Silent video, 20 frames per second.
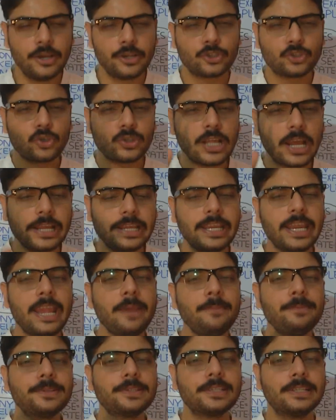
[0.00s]
So the
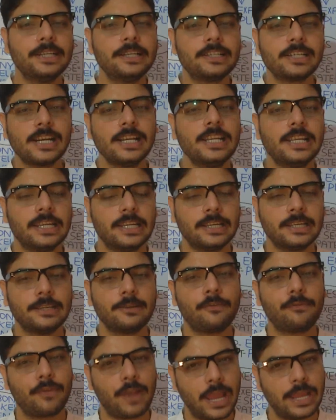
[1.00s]
Aves literally
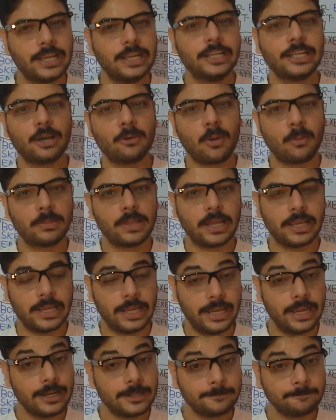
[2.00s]
flying in terms of the
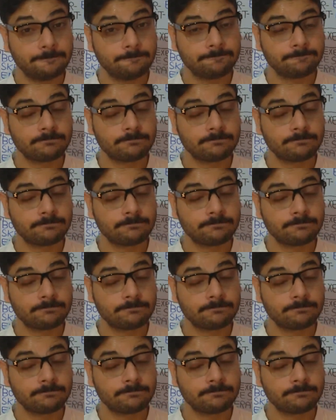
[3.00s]
air,